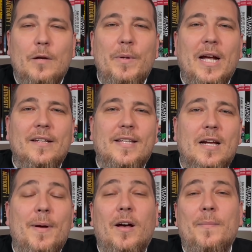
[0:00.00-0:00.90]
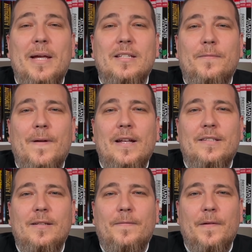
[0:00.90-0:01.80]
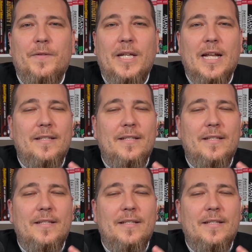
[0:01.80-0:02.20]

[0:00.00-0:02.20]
Then we got to talk about Amazing Fantasy fifteen.